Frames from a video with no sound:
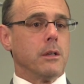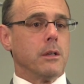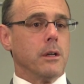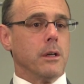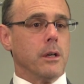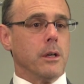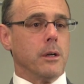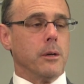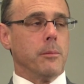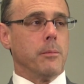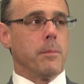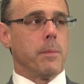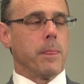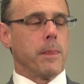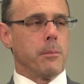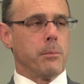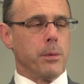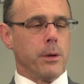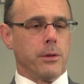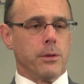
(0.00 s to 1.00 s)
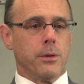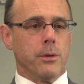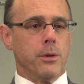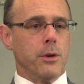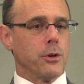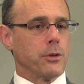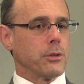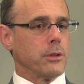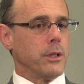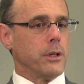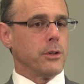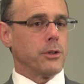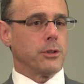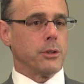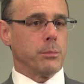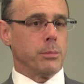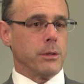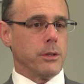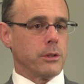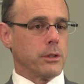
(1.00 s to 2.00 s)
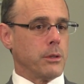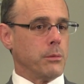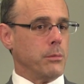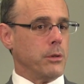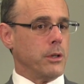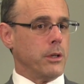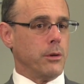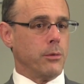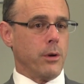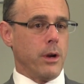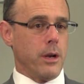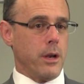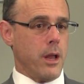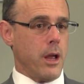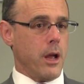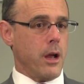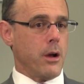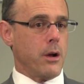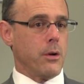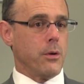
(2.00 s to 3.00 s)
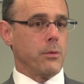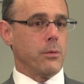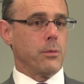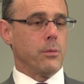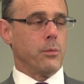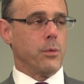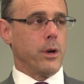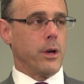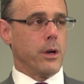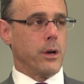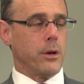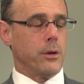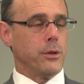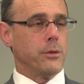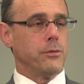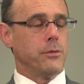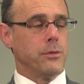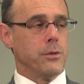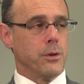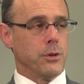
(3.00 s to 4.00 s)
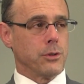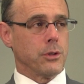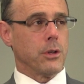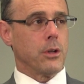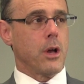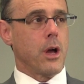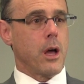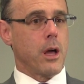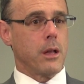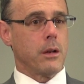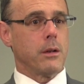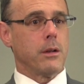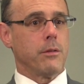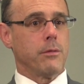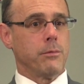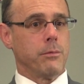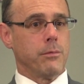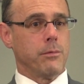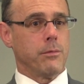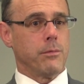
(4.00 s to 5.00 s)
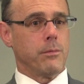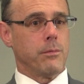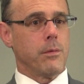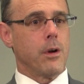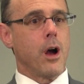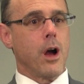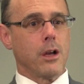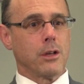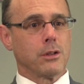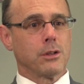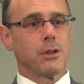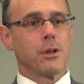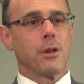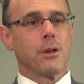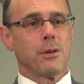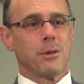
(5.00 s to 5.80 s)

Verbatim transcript: Um, but there's leadership in this community right now where there's a lot of us